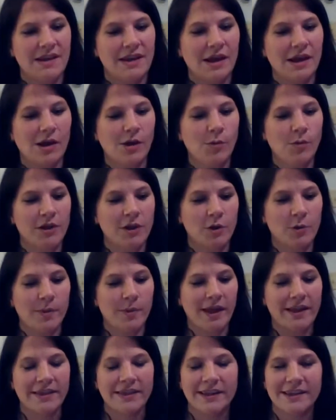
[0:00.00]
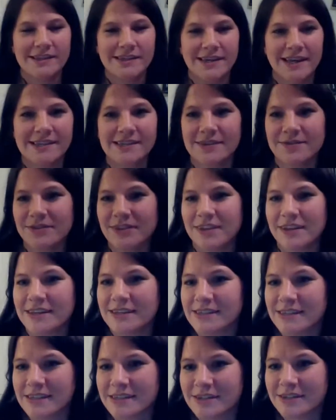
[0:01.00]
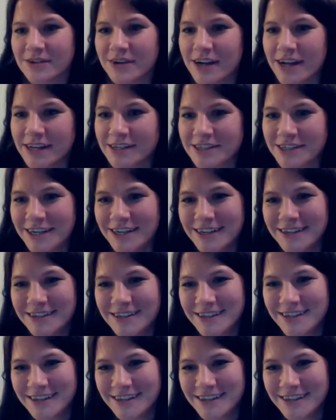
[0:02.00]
Now I want to go back and like test everything else I scratched.